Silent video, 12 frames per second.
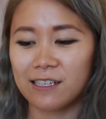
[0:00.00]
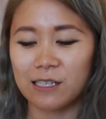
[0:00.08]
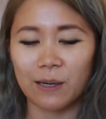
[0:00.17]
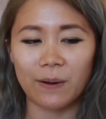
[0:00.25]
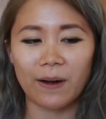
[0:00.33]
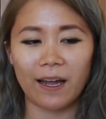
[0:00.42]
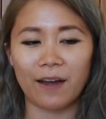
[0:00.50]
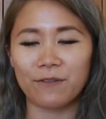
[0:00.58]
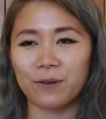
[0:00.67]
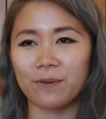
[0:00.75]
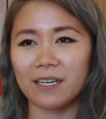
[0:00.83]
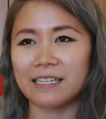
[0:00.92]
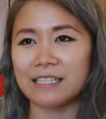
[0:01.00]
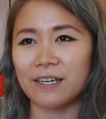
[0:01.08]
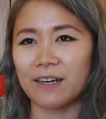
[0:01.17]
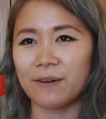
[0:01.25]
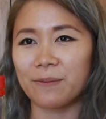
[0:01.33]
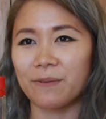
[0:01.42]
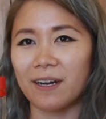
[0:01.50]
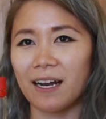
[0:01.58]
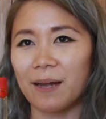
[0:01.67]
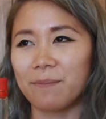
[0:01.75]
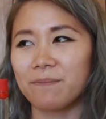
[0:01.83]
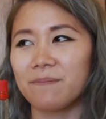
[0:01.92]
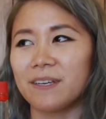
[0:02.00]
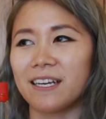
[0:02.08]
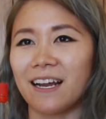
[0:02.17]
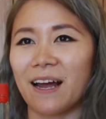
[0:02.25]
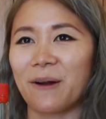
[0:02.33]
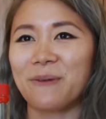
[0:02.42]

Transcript: so I have to reconsider what I'm eating at